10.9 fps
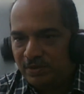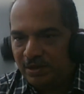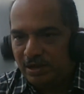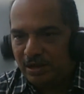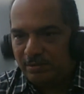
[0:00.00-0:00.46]

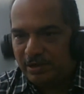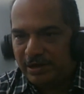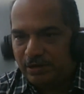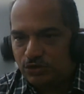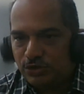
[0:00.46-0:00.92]
My
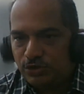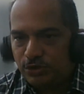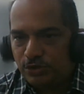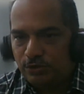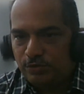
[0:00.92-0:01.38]
question to
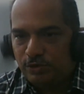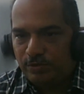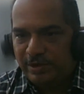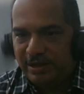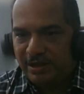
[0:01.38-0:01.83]
you
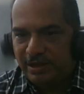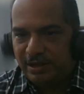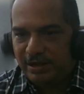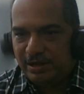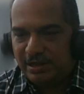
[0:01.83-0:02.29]
would be,
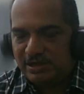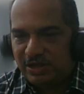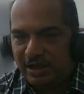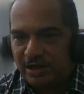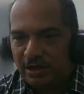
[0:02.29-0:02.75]

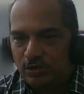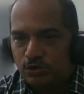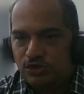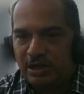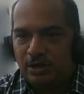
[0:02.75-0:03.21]
is
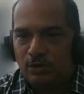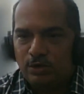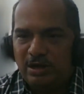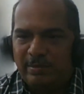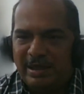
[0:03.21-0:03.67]
Ekakustha
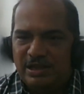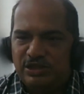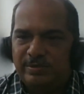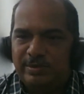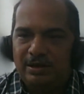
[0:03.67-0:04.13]
only
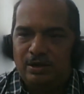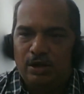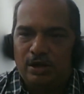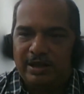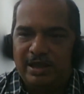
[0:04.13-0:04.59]
manageable,
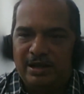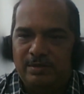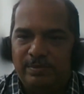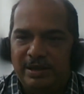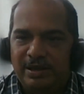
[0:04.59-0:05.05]
or can
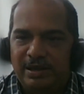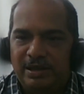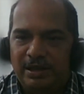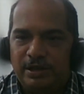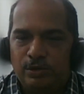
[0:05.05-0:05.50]
it
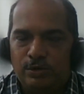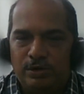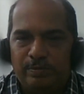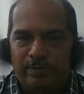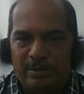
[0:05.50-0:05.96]
be
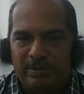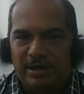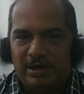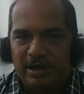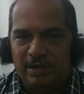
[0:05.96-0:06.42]
cured
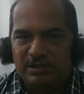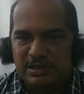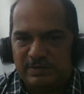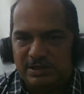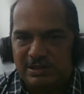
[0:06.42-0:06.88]
permanently
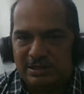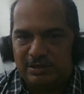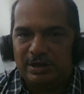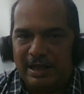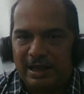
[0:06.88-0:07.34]

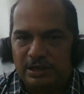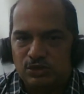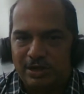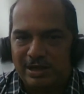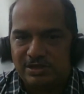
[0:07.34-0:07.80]
vis-a-vis like
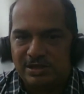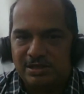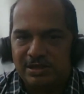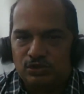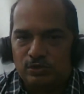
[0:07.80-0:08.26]

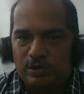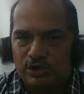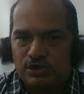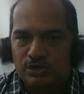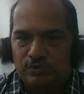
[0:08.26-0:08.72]
psoriasis? So
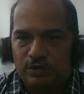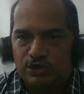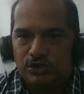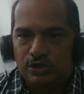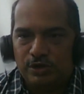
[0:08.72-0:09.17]

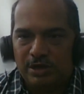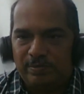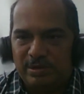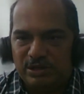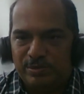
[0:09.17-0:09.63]
what's your
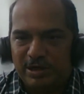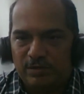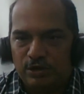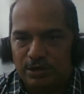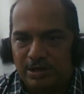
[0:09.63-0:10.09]

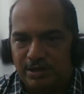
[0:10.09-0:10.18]
perspective on that?